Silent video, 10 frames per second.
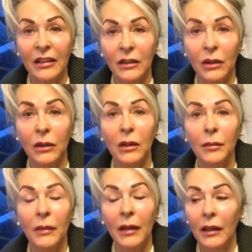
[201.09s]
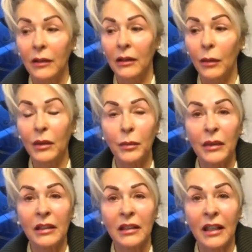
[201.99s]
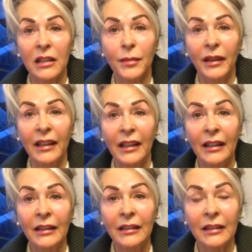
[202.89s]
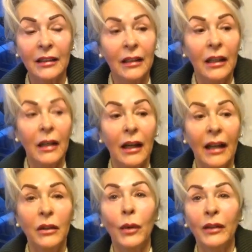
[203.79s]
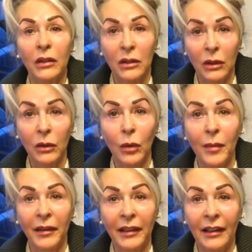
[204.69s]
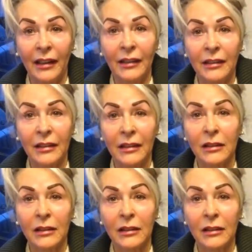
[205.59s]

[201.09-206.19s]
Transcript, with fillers: Yeah. You knew, we discussed my needs and you understood all my needs.